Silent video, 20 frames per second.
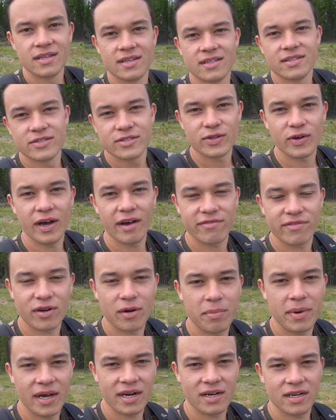So after
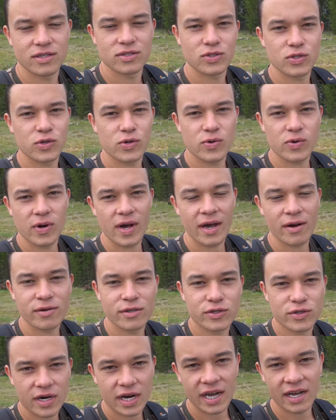about a 2-hour
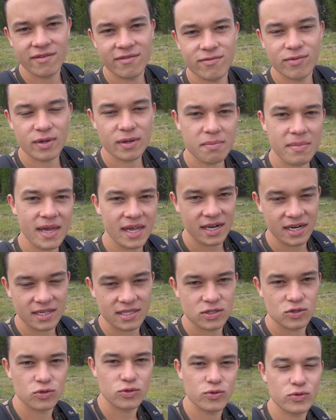drive, we made it
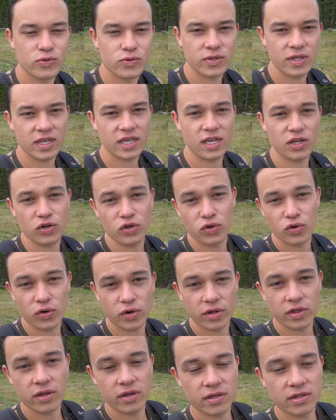to the
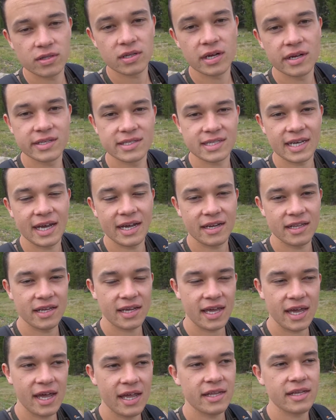northern side of the
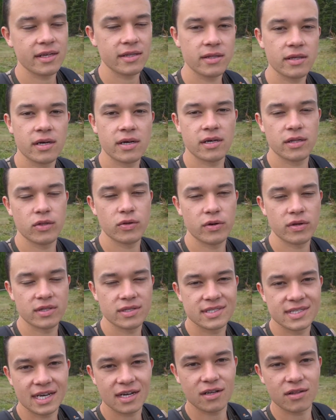canyon, northern
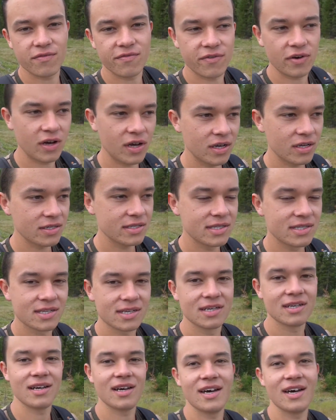side of the falls.